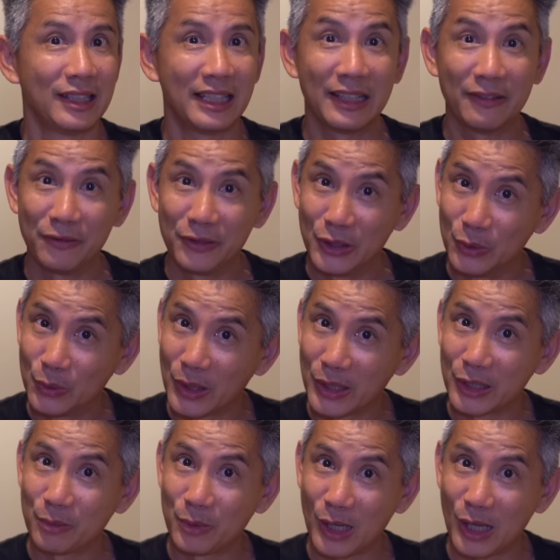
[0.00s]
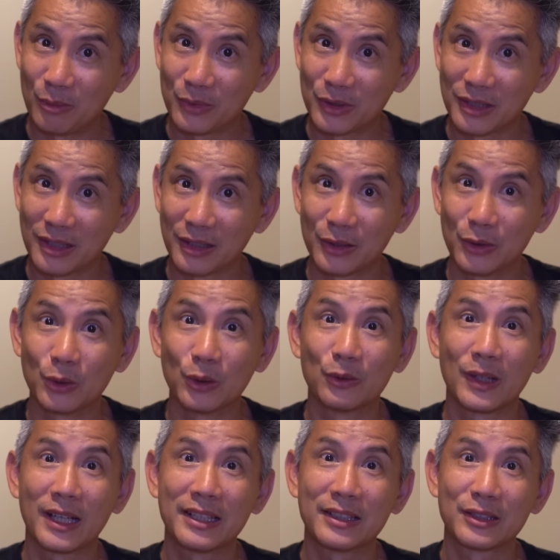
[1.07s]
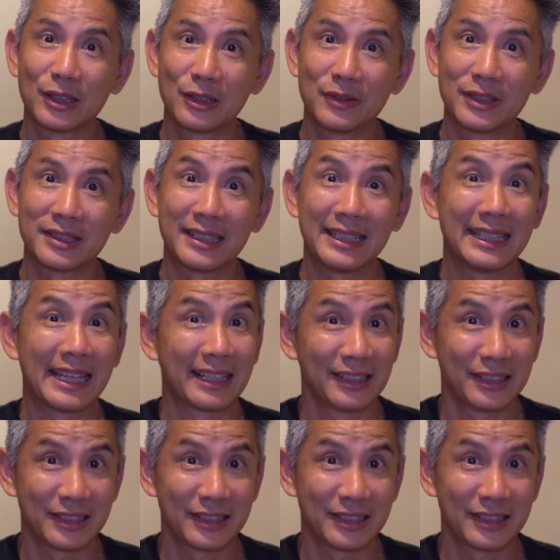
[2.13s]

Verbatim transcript: if you run into problems, Google Fi's service, at